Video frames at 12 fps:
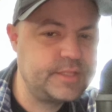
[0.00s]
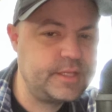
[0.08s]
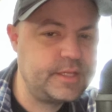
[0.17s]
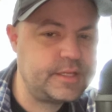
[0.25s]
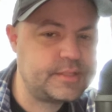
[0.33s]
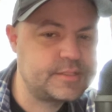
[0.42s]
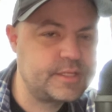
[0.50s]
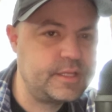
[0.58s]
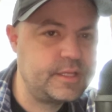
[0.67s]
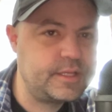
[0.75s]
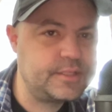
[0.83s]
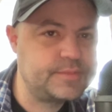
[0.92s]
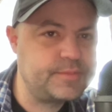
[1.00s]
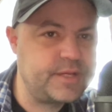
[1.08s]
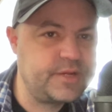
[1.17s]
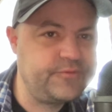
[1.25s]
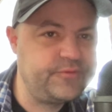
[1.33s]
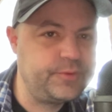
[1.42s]
Test, test,
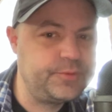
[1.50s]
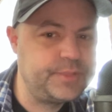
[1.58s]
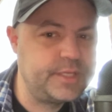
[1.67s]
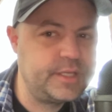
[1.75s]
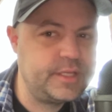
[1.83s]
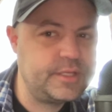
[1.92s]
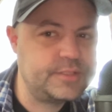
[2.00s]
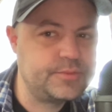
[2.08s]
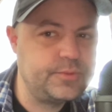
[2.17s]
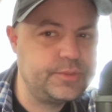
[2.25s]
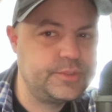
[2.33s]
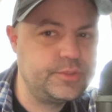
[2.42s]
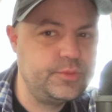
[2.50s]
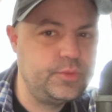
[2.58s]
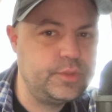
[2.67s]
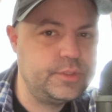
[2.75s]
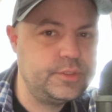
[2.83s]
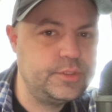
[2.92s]
microphone test. One, two,
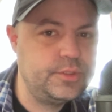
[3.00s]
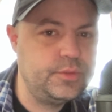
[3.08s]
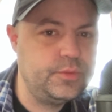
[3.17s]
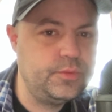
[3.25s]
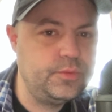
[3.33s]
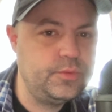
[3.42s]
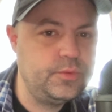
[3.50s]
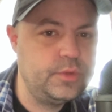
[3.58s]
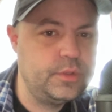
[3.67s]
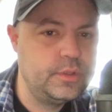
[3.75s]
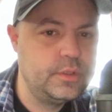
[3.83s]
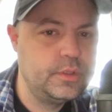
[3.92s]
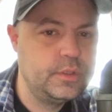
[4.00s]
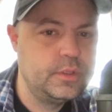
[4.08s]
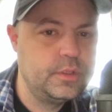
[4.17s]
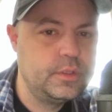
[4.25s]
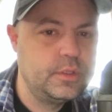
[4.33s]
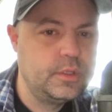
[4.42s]
one, two.
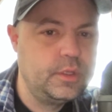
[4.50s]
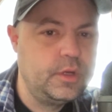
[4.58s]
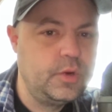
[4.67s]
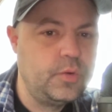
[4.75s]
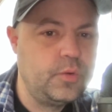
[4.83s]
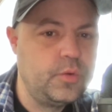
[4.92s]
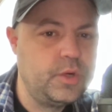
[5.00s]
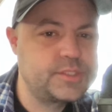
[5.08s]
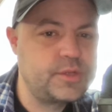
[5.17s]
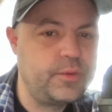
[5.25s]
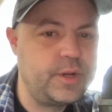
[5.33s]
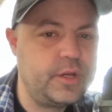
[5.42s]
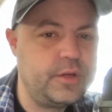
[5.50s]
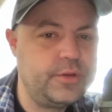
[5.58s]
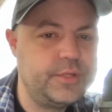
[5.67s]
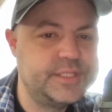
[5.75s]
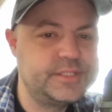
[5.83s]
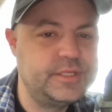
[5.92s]
What's going
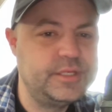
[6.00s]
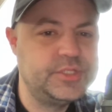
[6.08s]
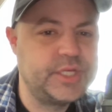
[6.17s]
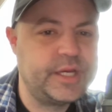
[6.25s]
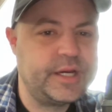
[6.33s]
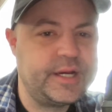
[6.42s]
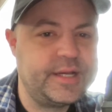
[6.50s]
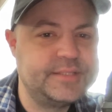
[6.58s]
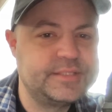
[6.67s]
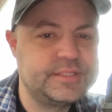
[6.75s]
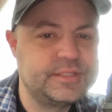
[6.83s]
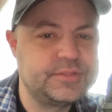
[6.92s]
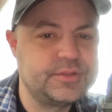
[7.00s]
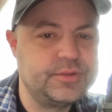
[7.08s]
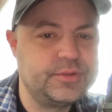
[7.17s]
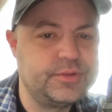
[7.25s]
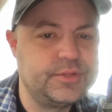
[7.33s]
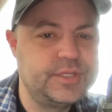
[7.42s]
on? It's DJ
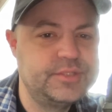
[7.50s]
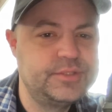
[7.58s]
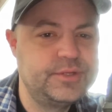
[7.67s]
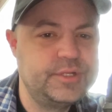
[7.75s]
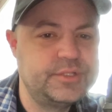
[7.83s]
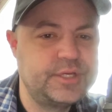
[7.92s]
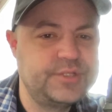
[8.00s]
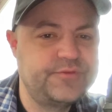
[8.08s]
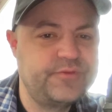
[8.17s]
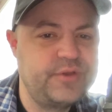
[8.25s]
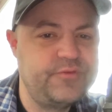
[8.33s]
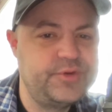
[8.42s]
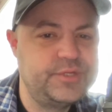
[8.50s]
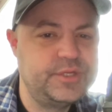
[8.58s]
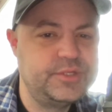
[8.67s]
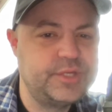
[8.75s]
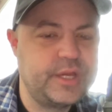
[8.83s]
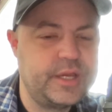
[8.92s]
iSizzle. It's your DJ's favorite
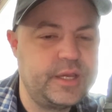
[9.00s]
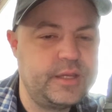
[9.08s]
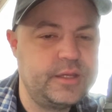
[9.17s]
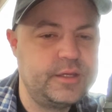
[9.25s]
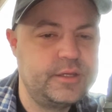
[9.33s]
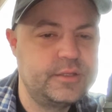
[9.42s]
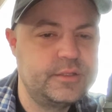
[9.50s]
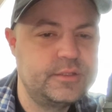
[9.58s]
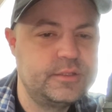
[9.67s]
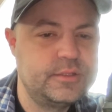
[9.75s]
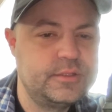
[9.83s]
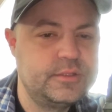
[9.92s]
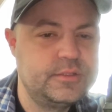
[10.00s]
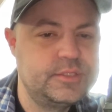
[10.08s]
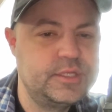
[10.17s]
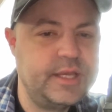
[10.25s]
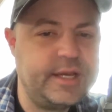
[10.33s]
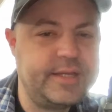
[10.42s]
DJ.
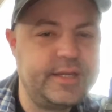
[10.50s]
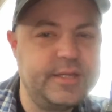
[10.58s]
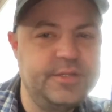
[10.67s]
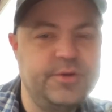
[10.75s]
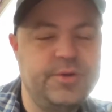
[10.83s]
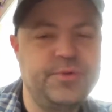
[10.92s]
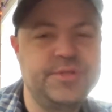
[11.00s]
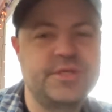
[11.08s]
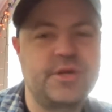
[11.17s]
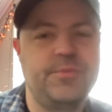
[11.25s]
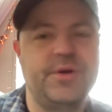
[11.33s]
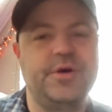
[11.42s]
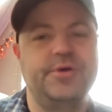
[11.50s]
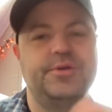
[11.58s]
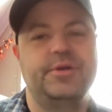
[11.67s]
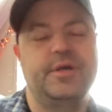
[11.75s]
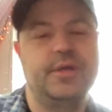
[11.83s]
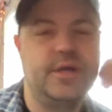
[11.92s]
Today, I you know I want to talk
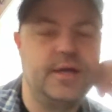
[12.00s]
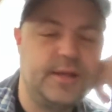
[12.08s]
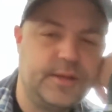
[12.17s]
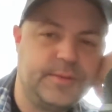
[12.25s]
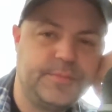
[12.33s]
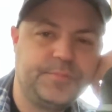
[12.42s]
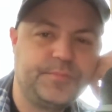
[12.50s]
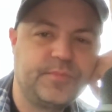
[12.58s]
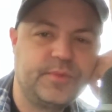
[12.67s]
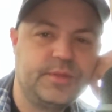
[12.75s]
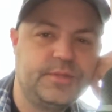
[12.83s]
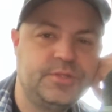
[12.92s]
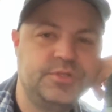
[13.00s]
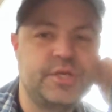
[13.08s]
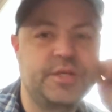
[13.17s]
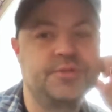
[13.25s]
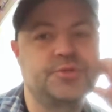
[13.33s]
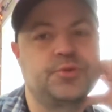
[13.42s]
about um,
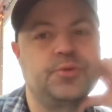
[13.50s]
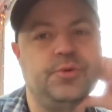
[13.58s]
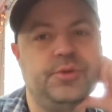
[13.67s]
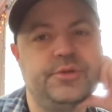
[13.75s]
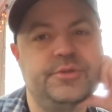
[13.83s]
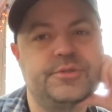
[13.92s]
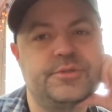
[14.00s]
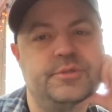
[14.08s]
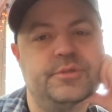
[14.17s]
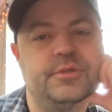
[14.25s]
DJ controllers.